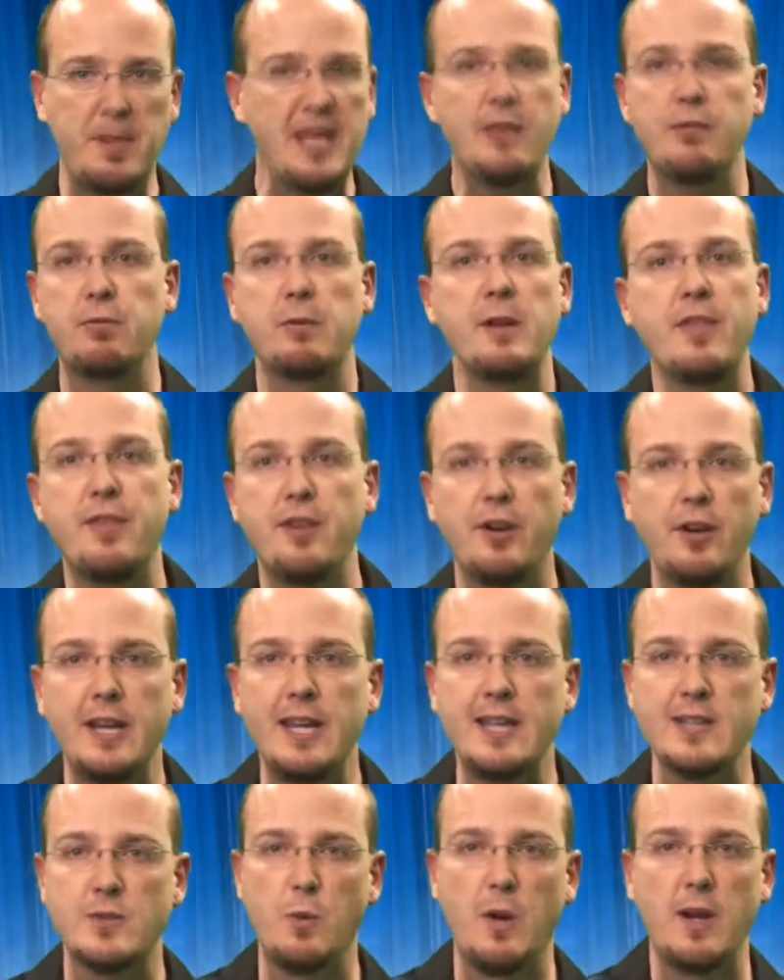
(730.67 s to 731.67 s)

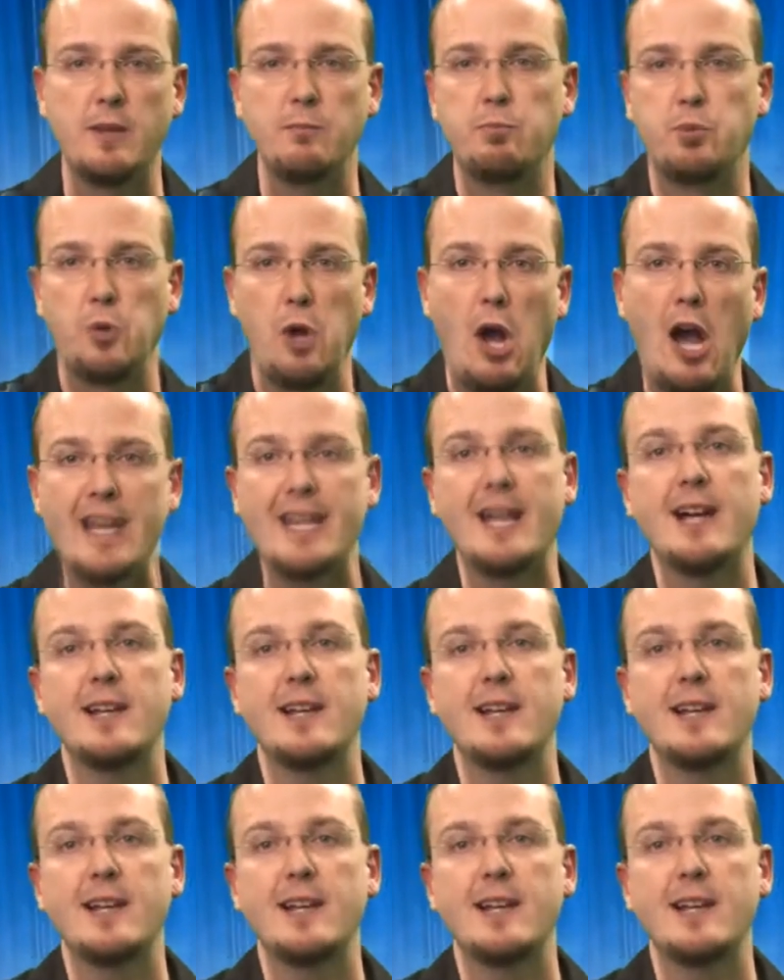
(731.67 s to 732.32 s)
P330 is what brought